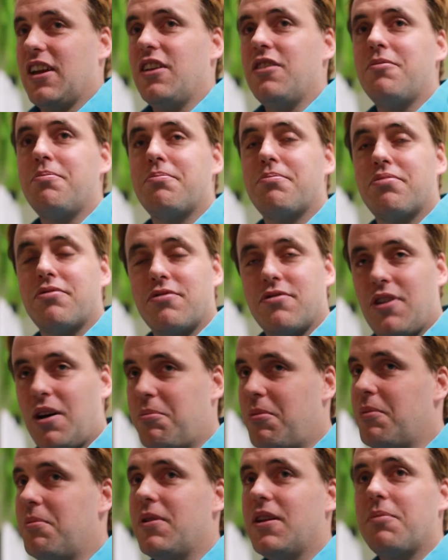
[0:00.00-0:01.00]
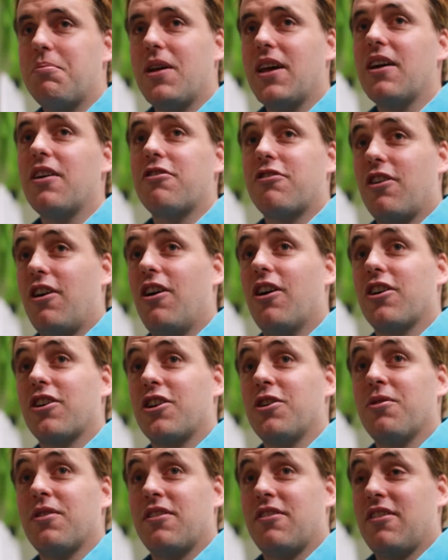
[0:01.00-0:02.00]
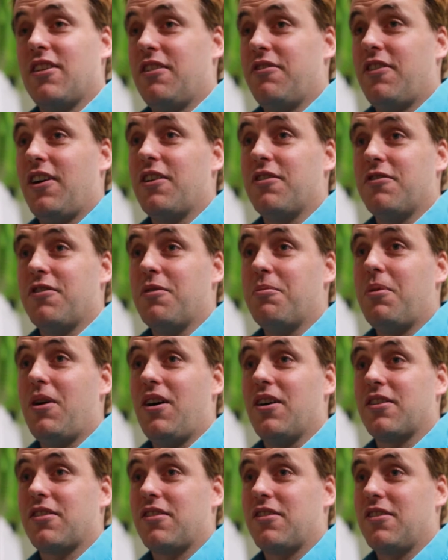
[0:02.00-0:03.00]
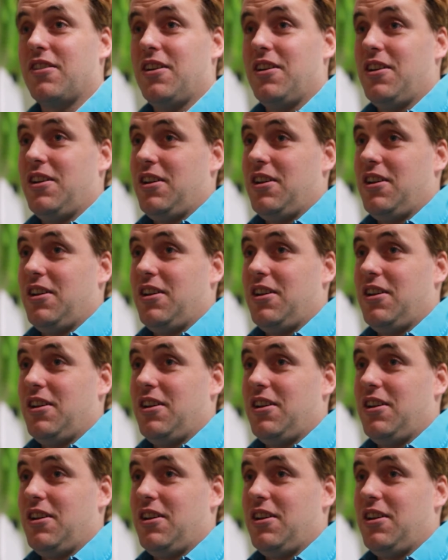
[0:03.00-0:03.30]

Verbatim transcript: it'll probably be able to argue itself out of the box.